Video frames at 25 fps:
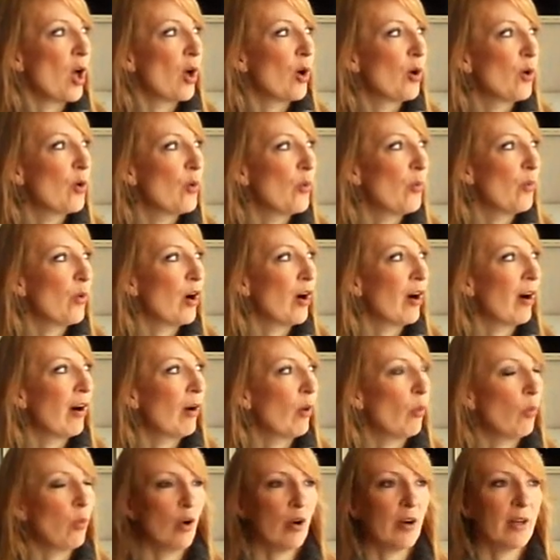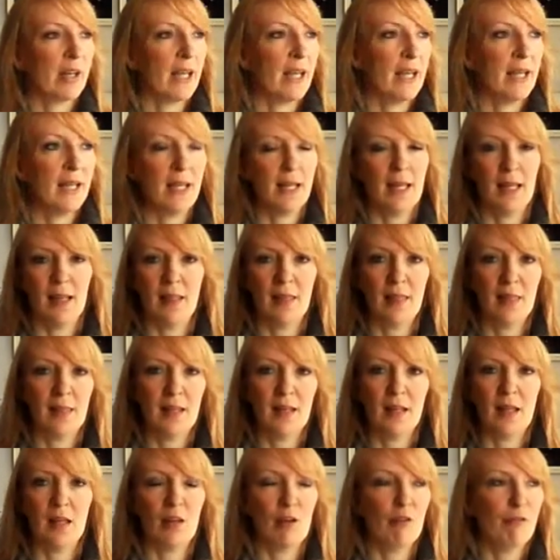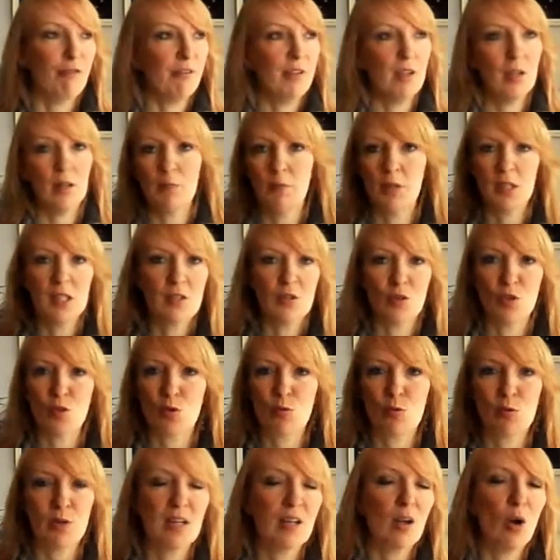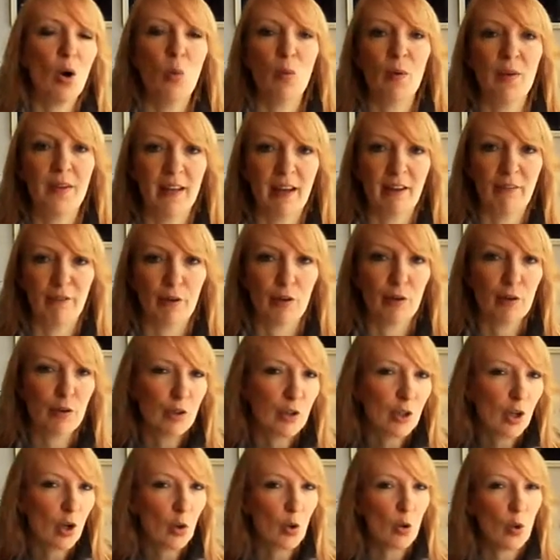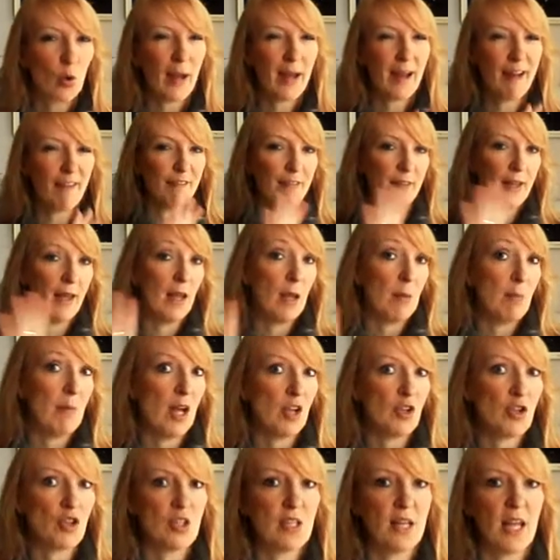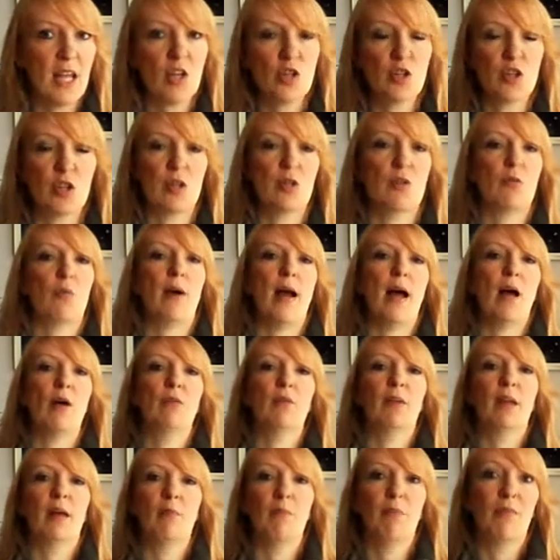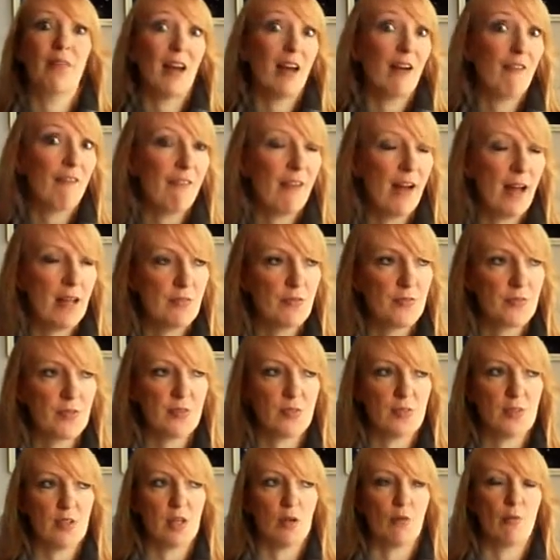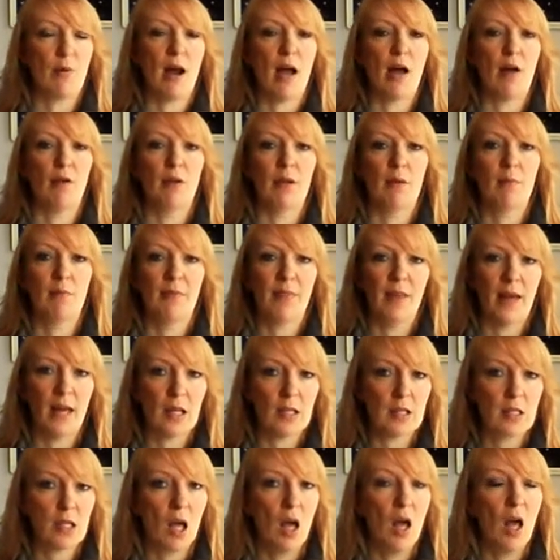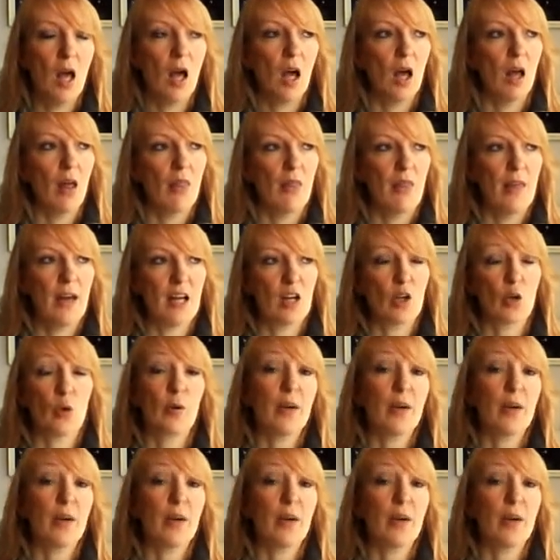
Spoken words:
Who were working in the film industry or whatever, you know, who have that imagination around them, that fantasy around them, that